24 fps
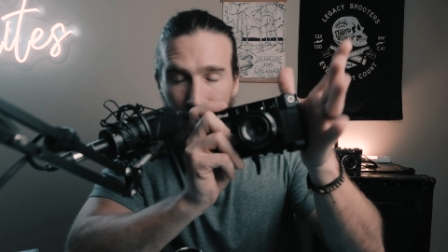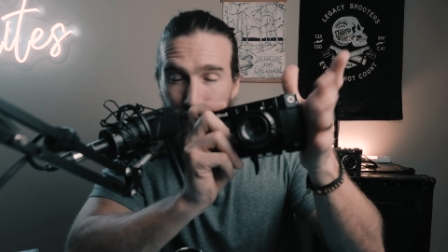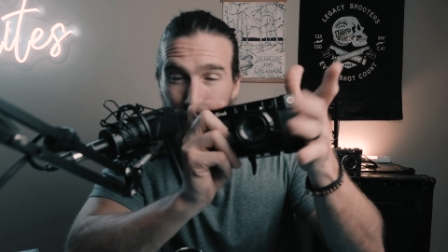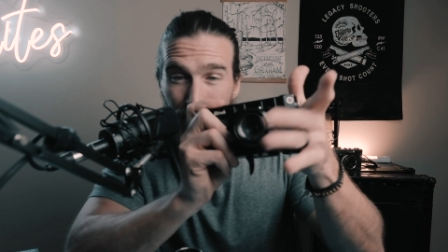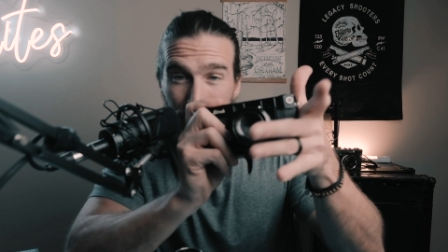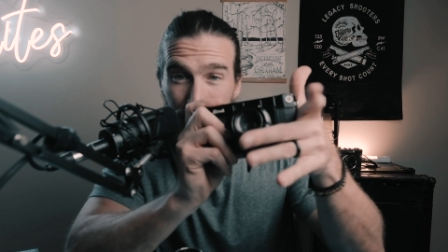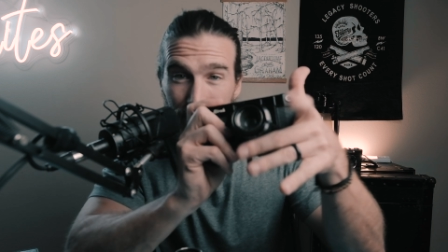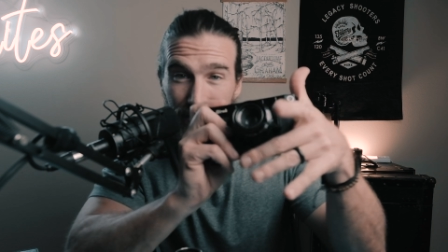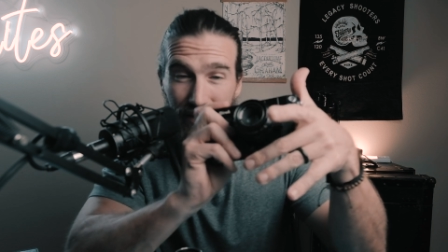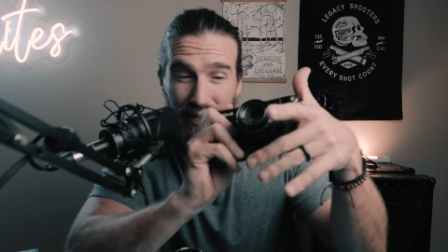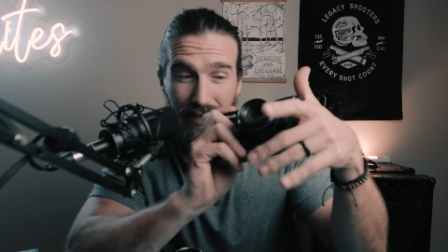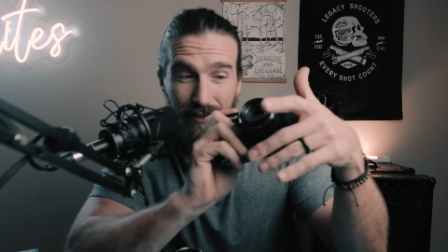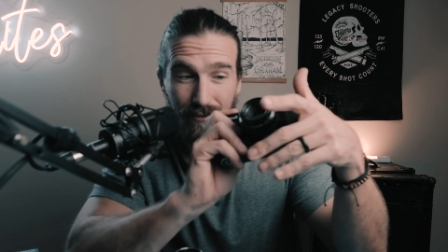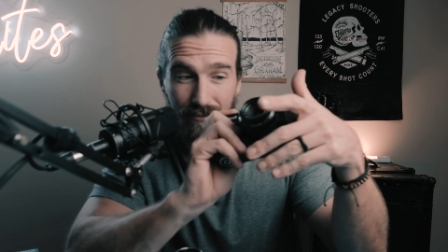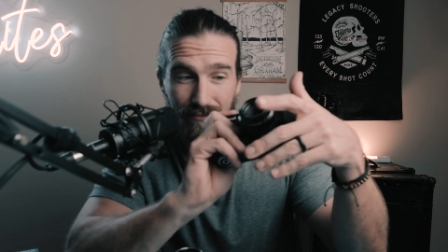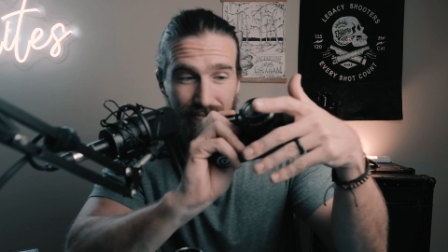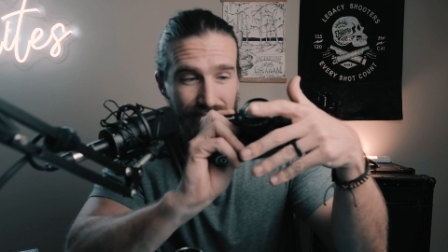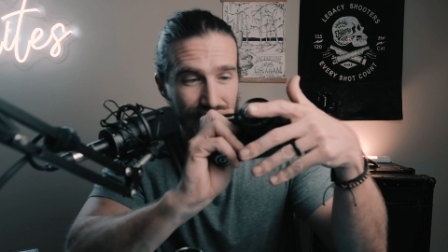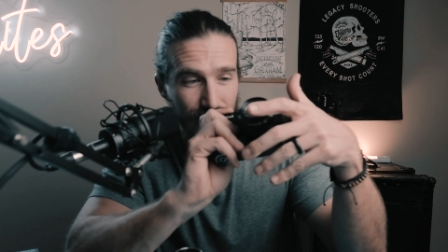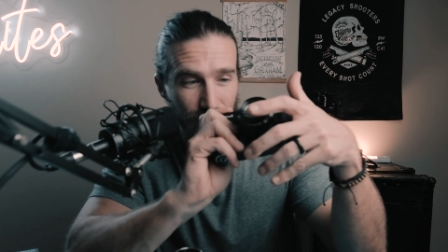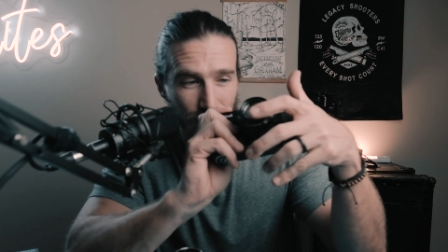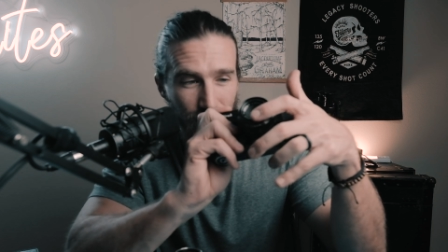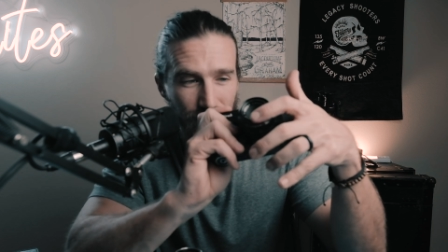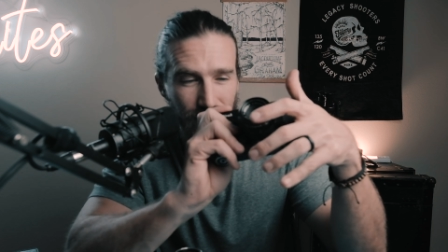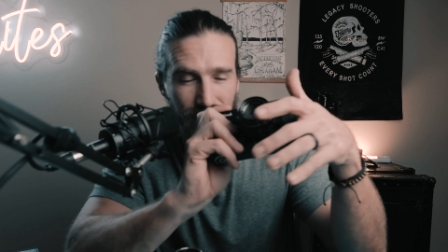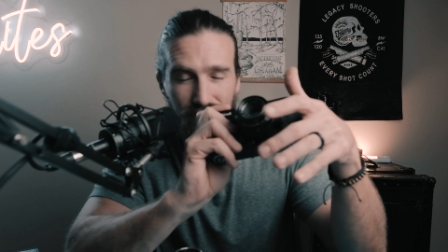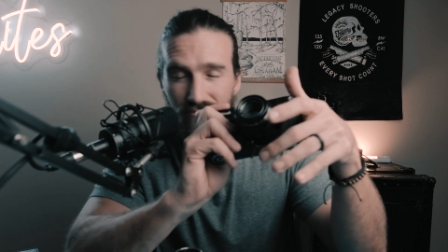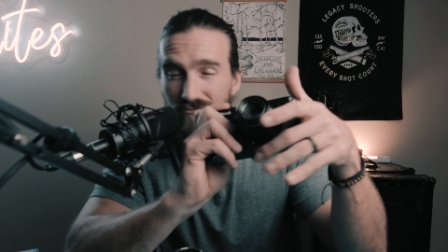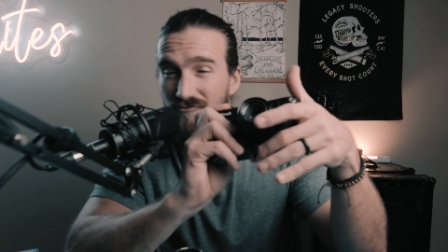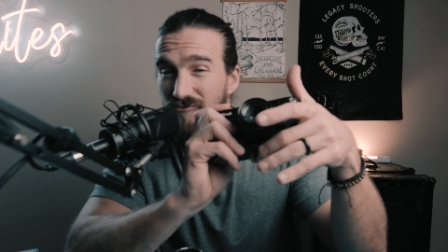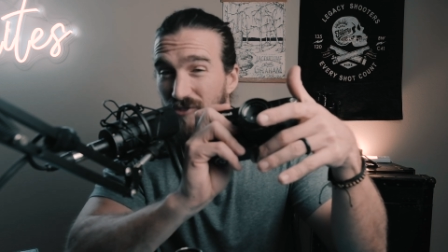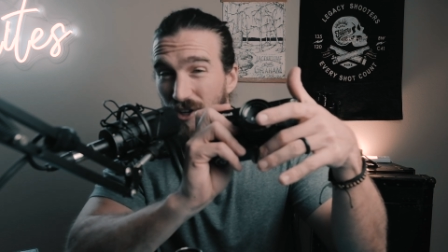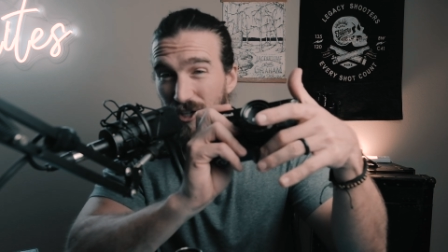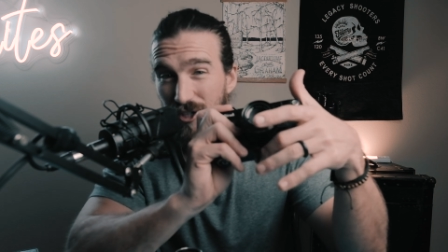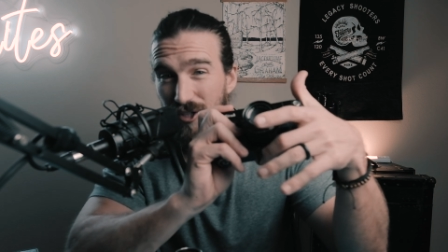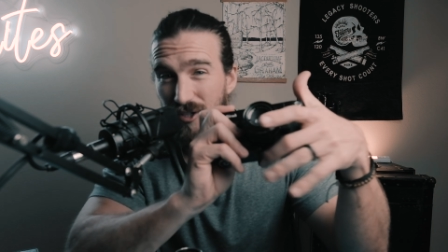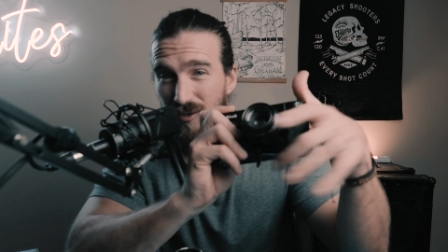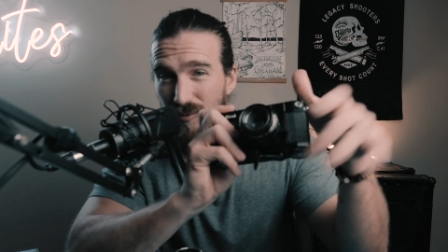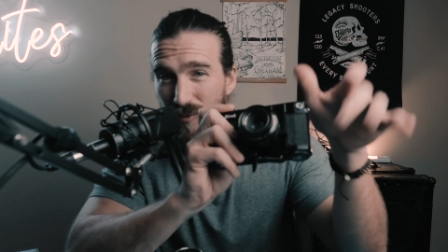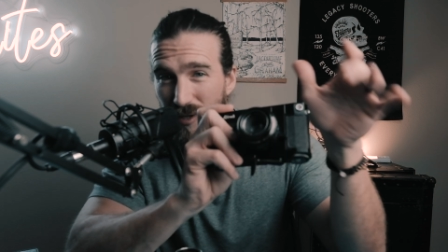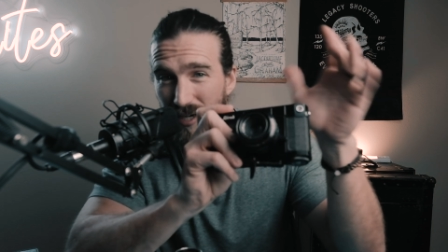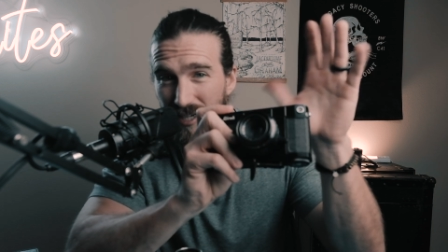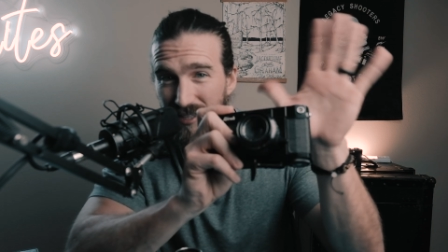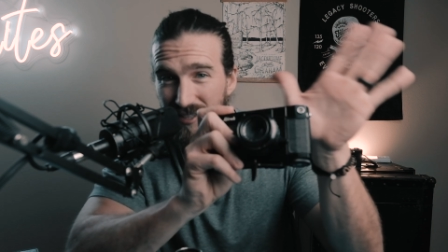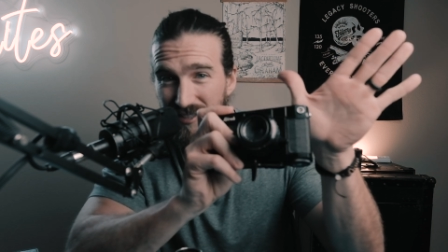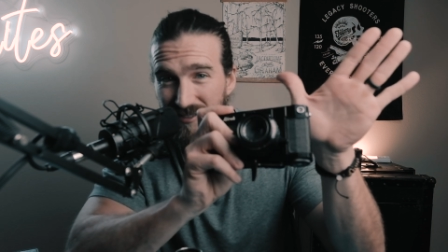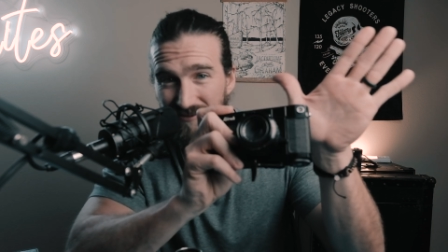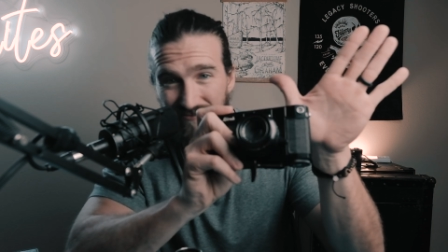But other than that,
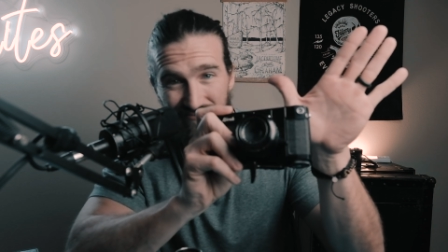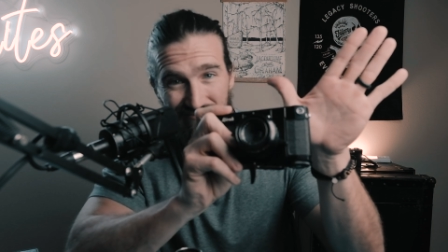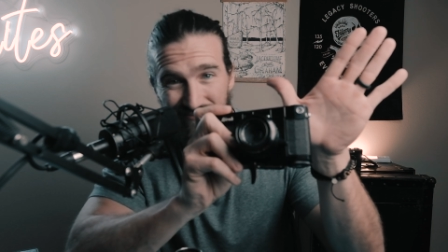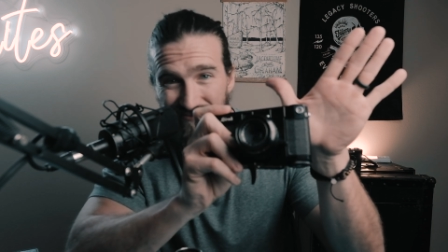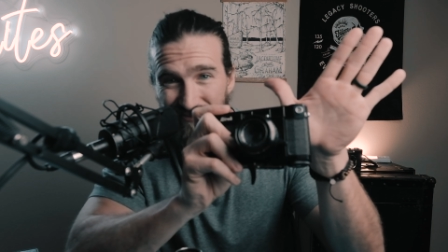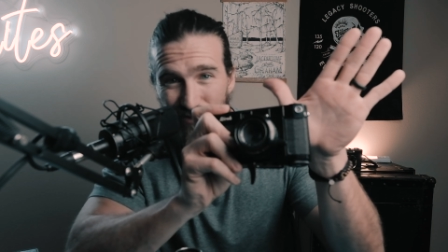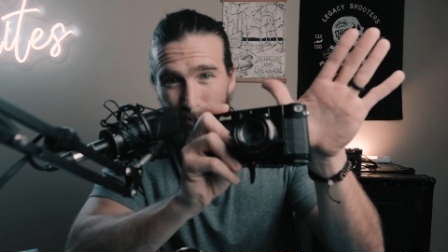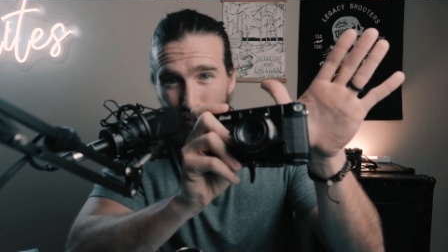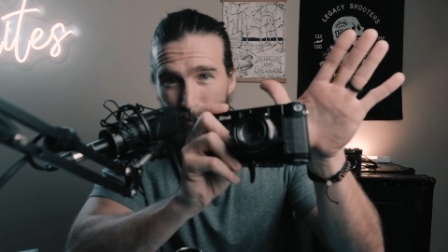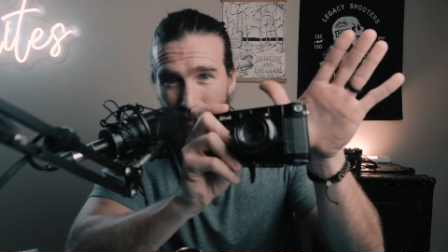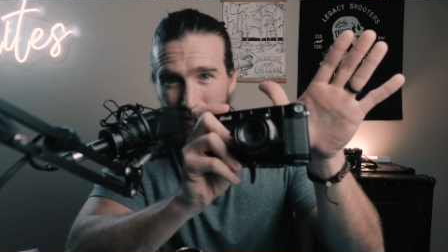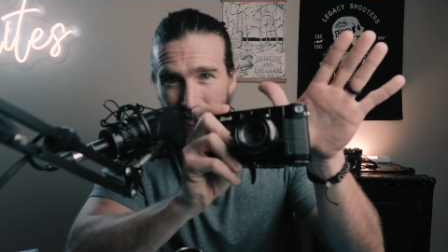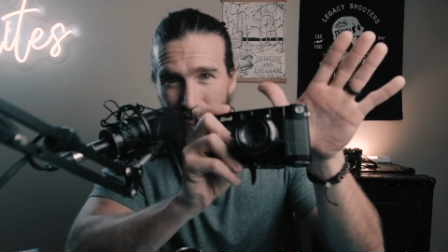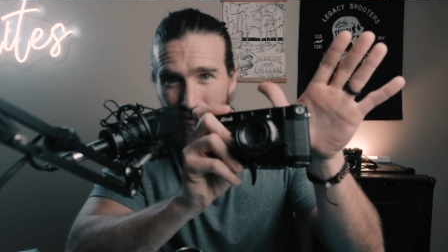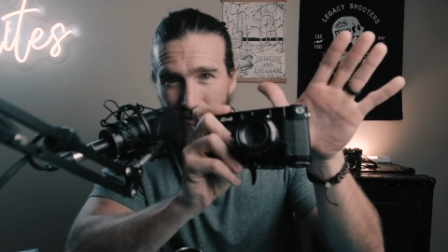function-wise, it's working